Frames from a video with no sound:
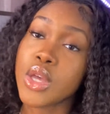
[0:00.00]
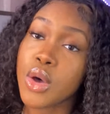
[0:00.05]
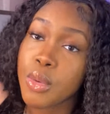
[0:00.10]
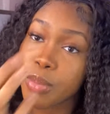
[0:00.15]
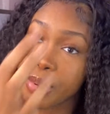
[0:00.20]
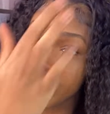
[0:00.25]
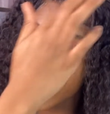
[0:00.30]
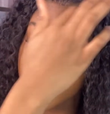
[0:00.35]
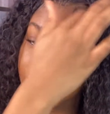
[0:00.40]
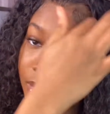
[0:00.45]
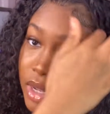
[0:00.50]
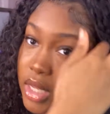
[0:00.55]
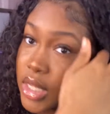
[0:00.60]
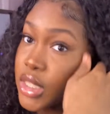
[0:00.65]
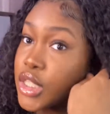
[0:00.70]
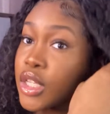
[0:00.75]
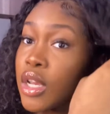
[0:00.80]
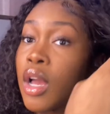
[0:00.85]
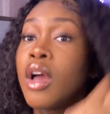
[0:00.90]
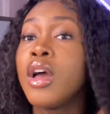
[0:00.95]
pretty
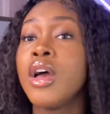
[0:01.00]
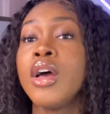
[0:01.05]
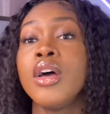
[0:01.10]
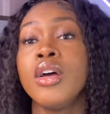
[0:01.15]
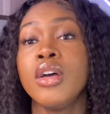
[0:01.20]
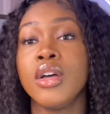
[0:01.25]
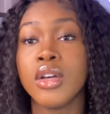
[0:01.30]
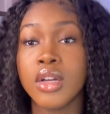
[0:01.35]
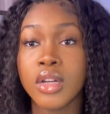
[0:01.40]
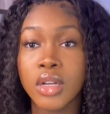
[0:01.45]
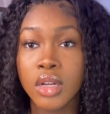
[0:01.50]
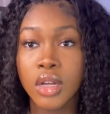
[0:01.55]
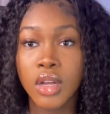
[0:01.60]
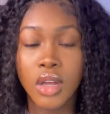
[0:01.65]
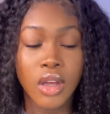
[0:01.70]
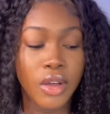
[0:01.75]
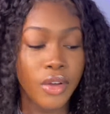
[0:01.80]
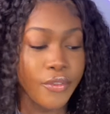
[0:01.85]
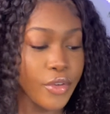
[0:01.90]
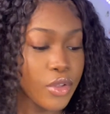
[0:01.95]
much
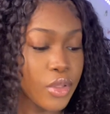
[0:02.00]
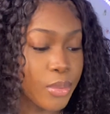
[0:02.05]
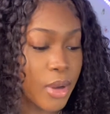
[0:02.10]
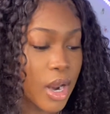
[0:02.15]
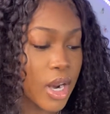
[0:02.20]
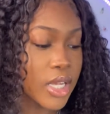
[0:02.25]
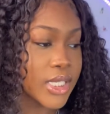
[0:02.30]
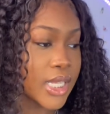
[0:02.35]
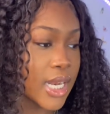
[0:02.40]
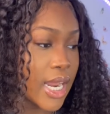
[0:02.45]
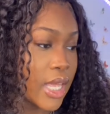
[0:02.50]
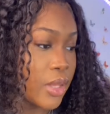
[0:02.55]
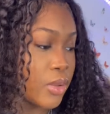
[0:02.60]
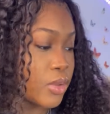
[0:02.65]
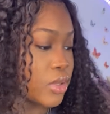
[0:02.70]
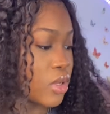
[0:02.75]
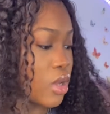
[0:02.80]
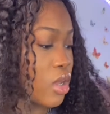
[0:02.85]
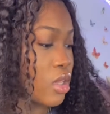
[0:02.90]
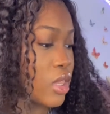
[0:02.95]
a few of the products that I
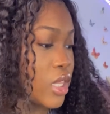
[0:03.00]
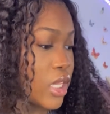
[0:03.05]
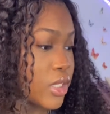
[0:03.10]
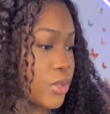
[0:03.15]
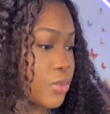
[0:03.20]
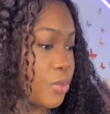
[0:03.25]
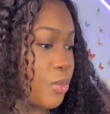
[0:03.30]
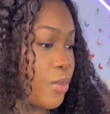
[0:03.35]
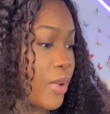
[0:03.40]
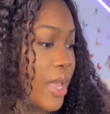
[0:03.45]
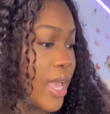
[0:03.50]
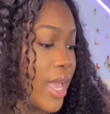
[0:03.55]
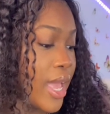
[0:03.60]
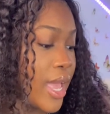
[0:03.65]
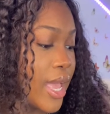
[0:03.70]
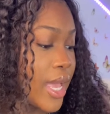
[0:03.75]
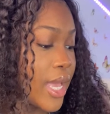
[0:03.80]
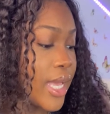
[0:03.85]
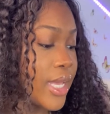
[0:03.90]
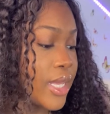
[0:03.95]
used on this
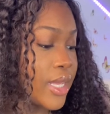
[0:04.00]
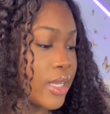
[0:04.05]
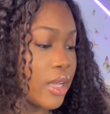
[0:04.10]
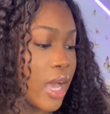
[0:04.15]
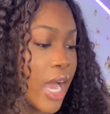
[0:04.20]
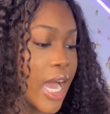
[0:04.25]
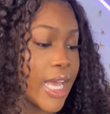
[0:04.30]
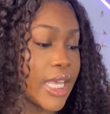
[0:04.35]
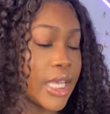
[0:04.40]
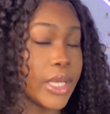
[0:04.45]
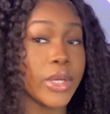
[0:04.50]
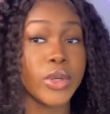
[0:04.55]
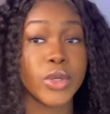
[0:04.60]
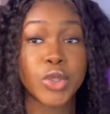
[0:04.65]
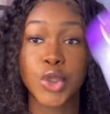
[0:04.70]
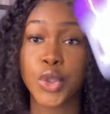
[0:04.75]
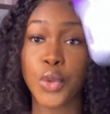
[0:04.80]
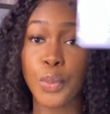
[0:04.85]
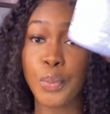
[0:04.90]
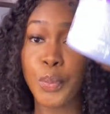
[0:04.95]
wig, I
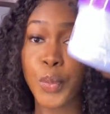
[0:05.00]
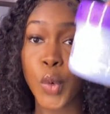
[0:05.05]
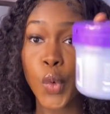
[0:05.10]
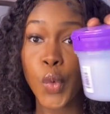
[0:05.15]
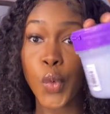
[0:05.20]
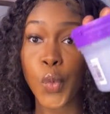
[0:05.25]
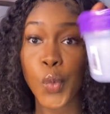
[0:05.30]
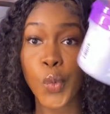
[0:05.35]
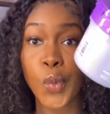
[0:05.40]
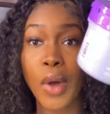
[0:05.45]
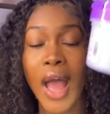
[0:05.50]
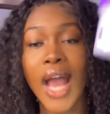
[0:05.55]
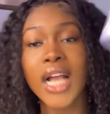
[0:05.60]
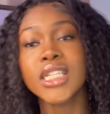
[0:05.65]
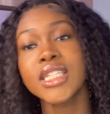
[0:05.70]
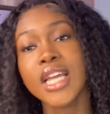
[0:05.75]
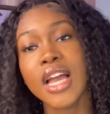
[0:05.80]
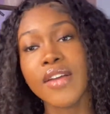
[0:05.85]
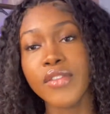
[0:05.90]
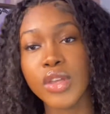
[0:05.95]
used boom. I
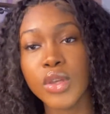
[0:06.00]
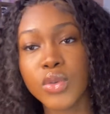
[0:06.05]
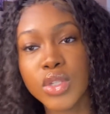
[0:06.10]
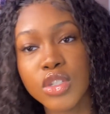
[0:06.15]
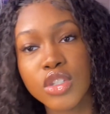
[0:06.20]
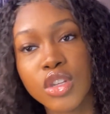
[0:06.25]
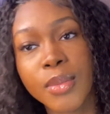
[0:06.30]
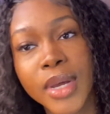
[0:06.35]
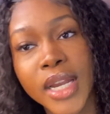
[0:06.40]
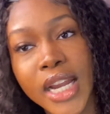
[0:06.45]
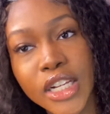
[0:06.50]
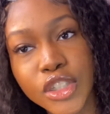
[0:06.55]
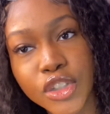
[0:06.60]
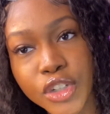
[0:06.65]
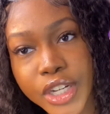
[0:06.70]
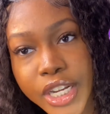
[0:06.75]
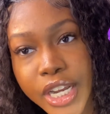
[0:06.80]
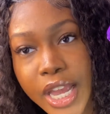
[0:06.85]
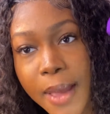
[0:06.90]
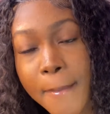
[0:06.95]
actually haven't used it on my natural
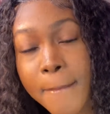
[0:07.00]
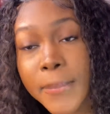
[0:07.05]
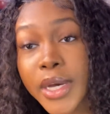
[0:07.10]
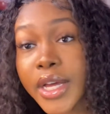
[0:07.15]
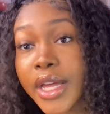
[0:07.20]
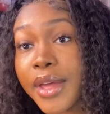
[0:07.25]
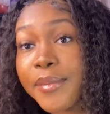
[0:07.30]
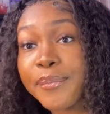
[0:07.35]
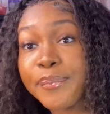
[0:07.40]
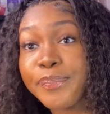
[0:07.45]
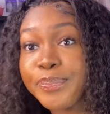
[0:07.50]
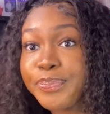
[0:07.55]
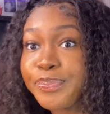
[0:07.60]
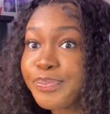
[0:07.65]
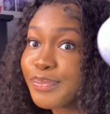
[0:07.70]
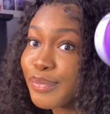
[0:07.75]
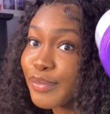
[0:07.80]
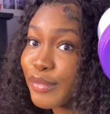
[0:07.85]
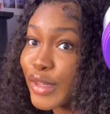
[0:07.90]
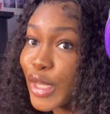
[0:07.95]
hair yet, but
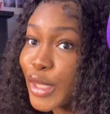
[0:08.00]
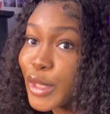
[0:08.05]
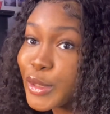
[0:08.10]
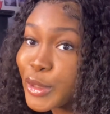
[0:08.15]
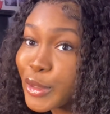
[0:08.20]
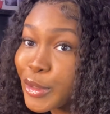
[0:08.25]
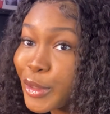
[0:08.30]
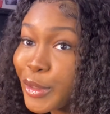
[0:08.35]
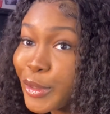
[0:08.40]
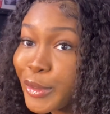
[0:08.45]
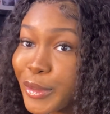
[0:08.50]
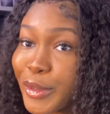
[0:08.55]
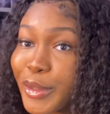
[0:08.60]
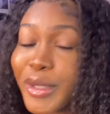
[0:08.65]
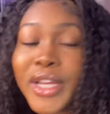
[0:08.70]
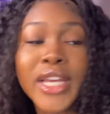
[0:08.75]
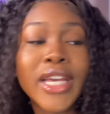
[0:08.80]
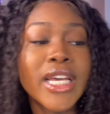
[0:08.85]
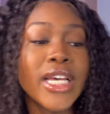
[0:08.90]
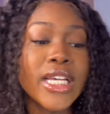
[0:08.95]
this is
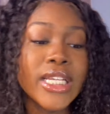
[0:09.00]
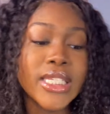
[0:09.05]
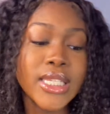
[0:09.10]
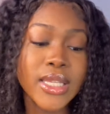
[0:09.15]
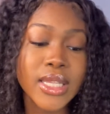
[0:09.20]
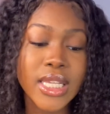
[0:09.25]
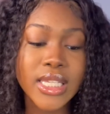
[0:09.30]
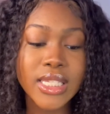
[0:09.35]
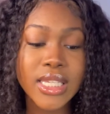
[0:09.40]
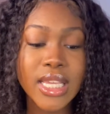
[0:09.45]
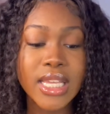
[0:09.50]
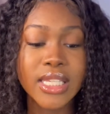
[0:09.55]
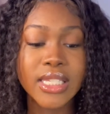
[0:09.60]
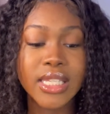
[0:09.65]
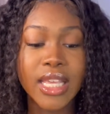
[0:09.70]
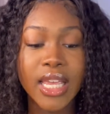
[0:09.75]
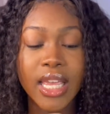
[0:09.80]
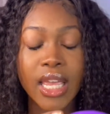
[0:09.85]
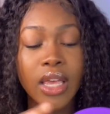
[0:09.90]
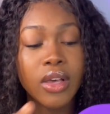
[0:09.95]
good. So this is
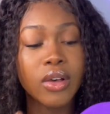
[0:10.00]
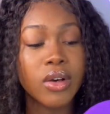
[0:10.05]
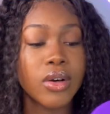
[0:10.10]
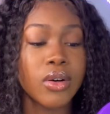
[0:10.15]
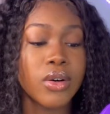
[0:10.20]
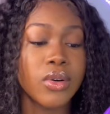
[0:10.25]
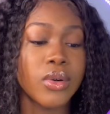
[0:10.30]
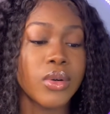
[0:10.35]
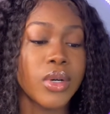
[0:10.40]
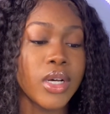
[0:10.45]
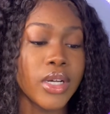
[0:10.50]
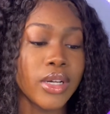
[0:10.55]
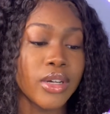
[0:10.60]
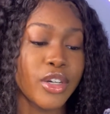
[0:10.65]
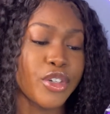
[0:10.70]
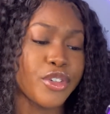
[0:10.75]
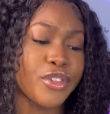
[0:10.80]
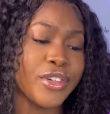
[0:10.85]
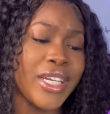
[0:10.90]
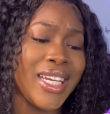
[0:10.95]
the Eco
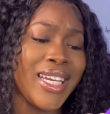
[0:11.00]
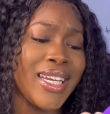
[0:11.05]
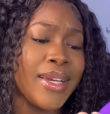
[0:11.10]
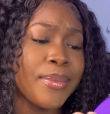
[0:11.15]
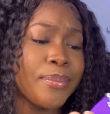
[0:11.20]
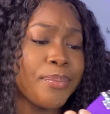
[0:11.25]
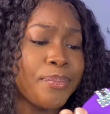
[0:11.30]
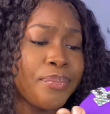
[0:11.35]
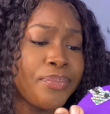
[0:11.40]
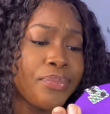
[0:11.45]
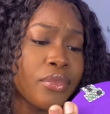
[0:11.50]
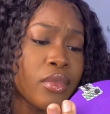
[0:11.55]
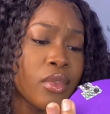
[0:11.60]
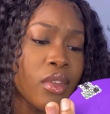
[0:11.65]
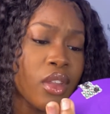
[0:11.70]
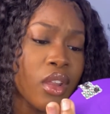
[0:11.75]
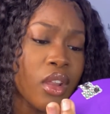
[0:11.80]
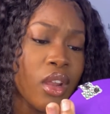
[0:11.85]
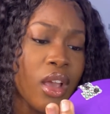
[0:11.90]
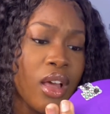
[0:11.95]
Cream
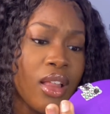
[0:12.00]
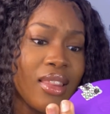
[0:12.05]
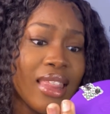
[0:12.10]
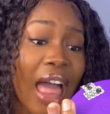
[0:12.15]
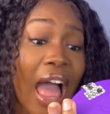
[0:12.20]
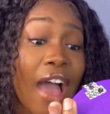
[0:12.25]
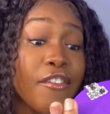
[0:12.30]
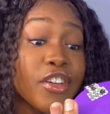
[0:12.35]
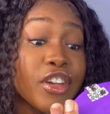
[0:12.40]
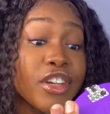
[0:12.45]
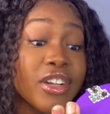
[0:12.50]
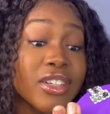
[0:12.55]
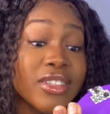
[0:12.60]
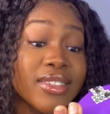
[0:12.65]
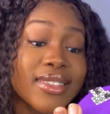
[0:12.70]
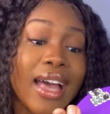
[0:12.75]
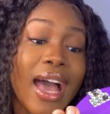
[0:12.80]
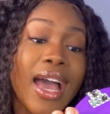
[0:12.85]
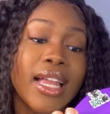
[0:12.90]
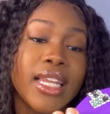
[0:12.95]
Lavender
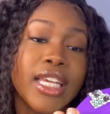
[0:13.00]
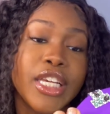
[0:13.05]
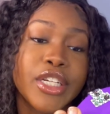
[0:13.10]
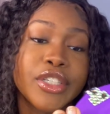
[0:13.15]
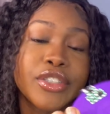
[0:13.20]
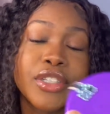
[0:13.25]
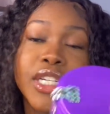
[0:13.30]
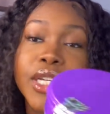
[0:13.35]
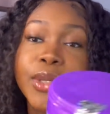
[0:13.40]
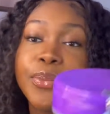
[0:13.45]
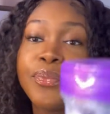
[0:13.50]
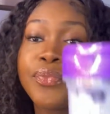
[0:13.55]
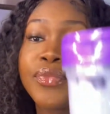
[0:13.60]
Styling Cream.